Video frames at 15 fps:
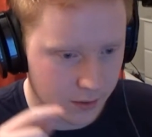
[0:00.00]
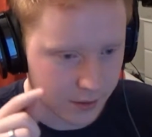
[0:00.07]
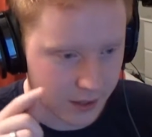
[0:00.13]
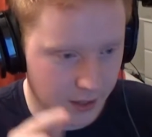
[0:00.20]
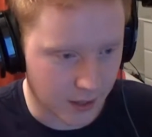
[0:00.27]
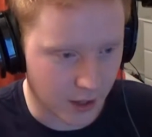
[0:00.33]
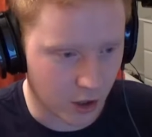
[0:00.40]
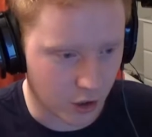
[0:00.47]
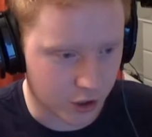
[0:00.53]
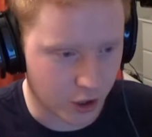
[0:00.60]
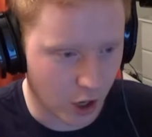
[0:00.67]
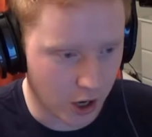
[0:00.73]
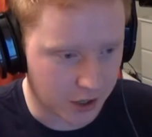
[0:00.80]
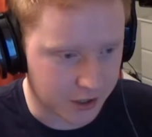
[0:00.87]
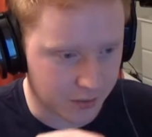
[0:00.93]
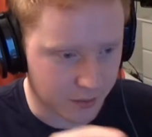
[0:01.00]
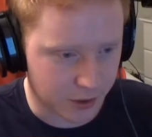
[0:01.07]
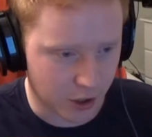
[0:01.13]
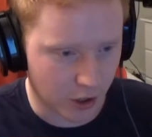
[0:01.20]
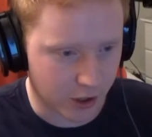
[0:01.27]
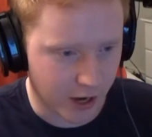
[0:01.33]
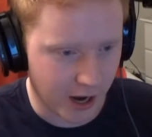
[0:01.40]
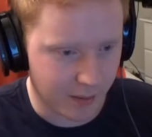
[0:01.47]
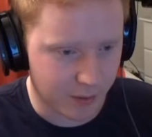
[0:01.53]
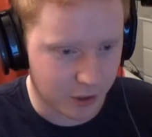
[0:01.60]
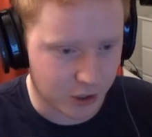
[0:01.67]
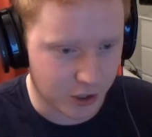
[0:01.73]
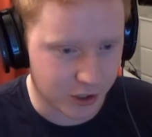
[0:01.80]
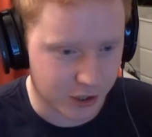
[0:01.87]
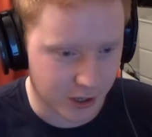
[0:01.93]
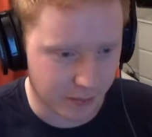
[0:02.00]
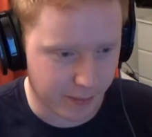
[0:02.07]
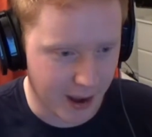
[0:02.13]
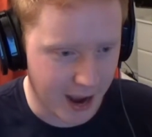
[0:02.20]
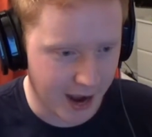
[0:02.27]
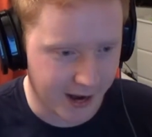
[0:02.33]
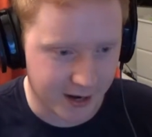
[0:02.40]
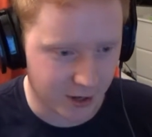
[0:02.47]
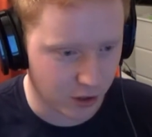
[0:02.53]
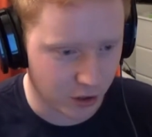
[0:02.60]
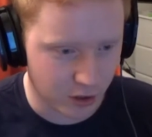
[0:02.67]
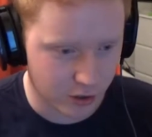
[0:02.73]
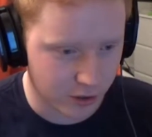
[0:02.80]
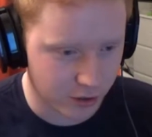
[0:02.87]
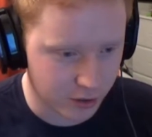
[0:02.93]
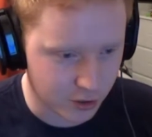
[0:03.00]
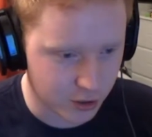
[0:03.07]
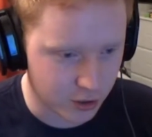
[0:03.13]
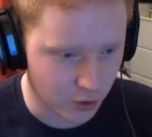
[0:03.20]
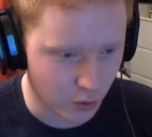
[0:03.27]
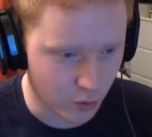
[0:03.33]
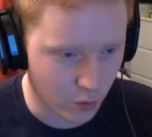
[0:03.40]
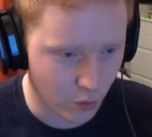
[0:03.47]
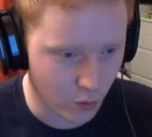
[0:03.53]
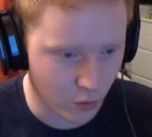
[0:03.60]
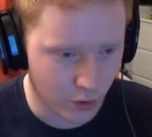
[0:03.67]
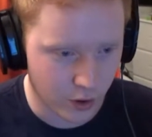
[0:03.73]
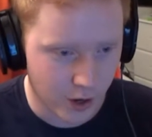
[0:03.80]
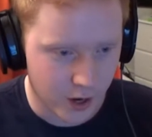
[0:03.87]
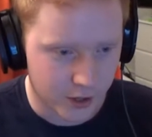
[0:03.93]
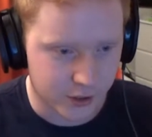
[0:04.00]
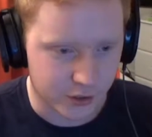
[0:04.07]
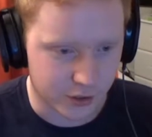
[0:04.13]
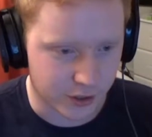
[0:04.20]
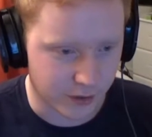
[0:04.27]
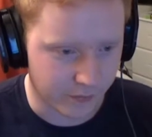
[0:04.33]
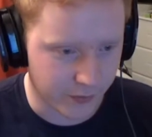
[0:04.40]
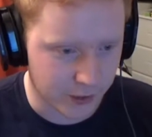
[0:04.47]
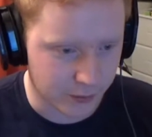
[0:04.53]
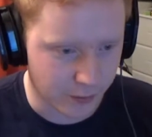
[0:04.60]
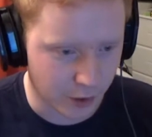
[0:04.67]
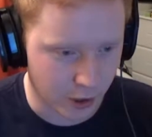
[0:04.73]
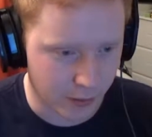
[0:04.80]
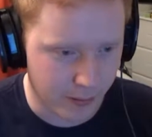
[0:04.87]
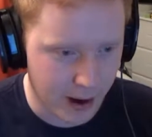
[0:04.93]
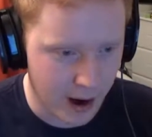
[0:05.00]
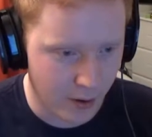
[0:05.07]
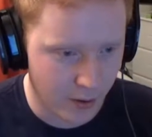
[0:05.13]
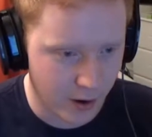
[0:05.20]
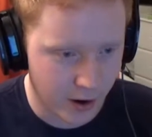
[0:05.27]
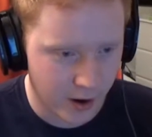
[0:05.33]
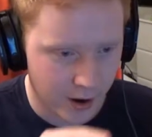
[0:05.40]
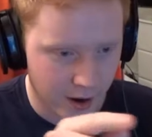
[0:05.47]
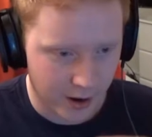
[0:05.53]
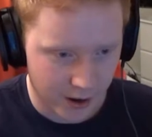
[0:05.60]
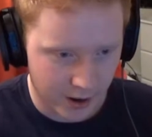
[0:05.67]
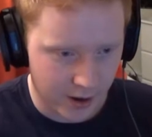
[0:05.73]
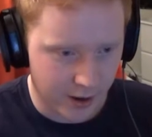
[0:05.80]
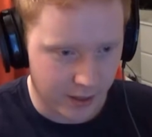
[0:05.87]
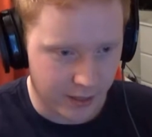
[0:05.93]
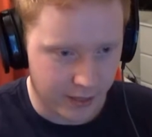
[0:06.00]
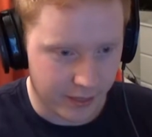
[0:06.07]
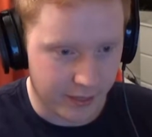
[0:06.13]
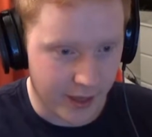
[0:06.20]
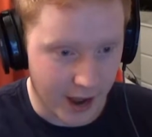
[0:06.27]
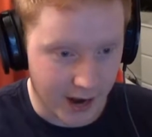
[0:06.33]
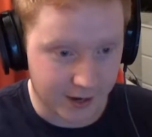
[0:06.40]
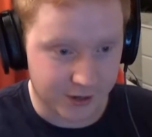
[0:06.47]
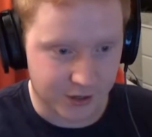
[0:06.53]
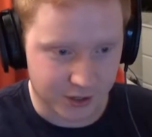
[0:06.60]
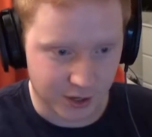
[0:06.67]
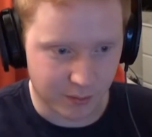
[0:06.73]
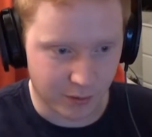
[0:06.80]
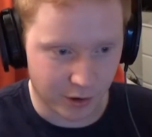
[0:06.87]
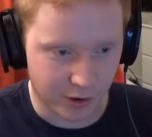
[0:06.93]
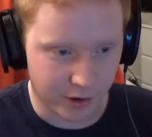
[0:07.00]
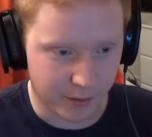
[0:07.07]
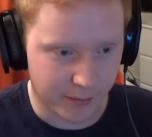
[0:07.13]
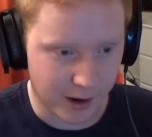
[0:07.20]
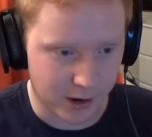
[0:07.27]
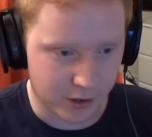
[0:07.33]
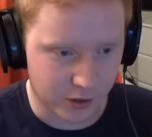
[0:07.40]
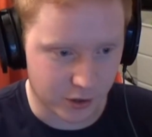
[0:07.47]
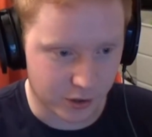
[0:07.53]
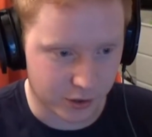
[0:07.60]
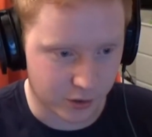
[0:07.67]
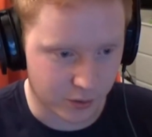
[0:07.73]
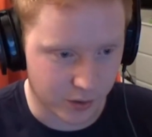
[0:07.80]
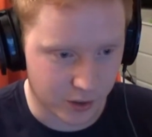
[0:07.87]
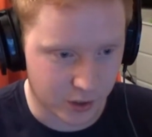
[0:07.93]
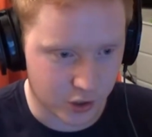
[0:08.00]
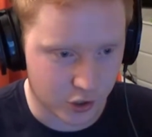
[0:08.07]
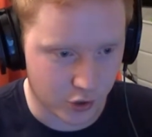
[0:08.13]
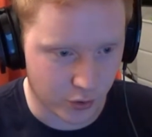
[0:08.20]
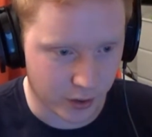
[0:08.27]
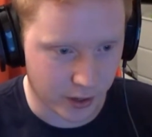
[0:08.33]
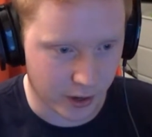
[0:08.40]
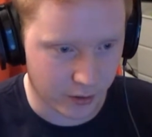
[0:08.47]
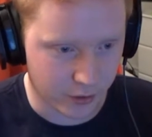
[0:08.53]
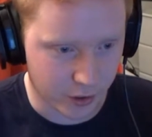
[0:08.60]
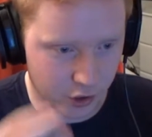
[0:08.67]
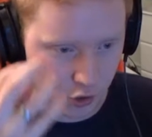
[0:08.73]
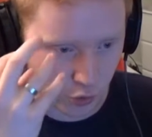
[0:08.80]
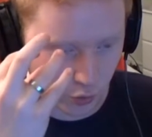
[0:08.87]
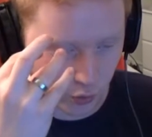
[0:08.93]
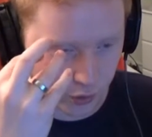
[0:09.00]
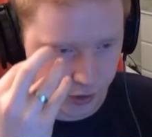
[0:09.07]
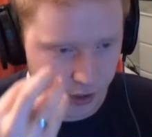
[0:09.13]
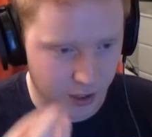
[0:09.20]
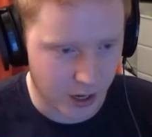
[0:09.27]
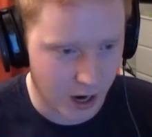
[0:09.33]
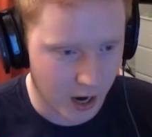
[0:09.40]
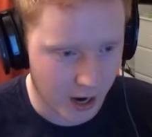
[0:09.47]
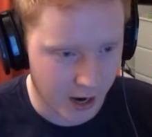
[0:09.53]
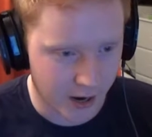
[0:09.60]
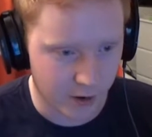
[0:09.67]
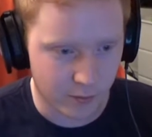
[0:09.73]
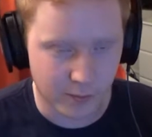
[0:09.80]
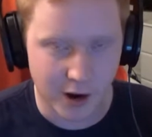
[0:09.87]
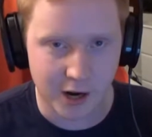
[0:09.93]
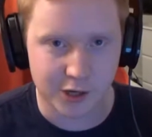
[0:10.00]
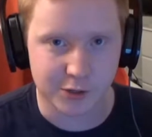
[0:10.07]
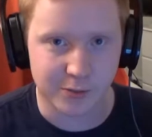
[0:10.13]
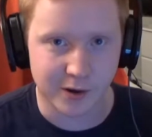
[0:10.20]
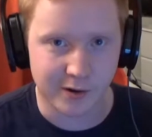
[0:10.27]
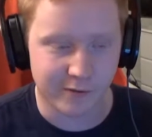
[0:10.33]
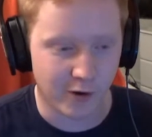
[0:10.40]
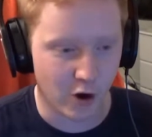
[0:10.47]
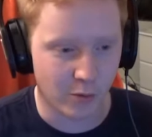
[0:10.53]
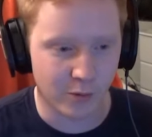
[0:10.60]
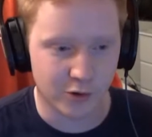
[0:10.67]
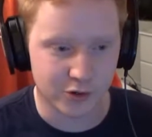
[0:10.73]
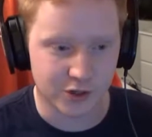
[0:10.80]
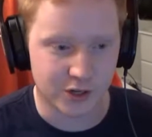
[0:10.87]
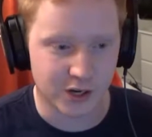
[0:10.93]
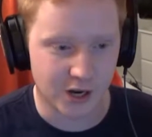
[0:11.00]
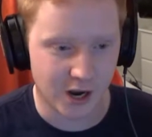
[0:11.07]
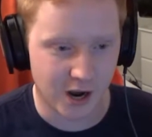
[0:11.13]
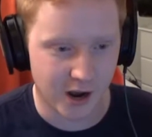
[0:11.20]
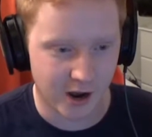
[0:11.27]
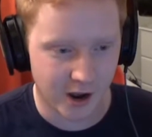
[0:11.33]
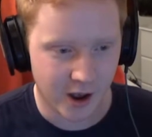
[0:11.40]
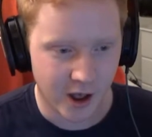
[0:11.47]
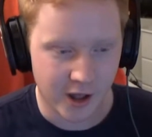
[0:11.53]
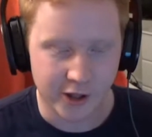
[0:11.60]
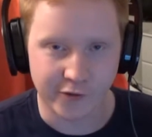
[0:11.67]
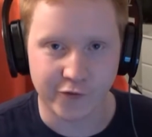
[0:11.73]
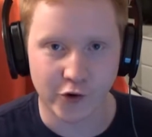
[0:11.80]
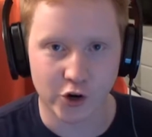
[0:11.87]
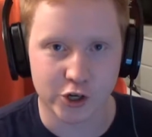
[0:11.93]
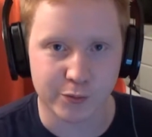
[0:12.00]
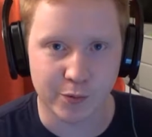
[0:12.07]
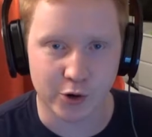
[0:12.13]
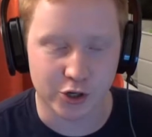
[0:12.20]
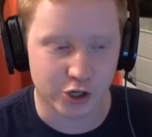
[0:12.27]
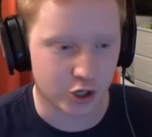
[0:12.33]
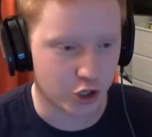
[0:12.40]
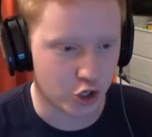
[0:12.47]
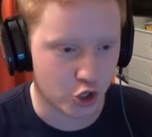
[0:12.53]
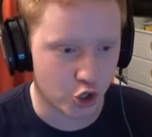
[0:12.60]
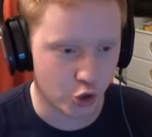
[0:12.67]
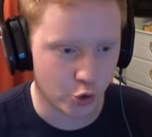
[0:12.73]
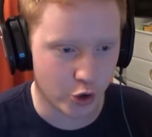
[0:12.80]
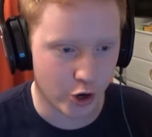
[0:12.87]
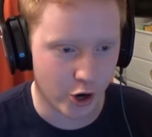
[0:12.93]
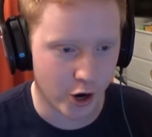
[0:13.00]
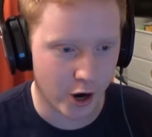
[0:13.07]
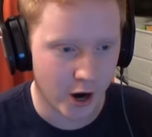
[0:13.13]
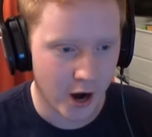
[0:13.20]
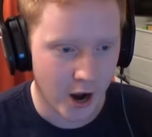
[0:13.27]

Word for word: It looks awesome. There's arcade machines in the back so cool. So there's an invisibility power. That's similar to Banjo-Kazooie, shooting out the jewels in the eye. It reminds me of almost the, uh, the first-person shooter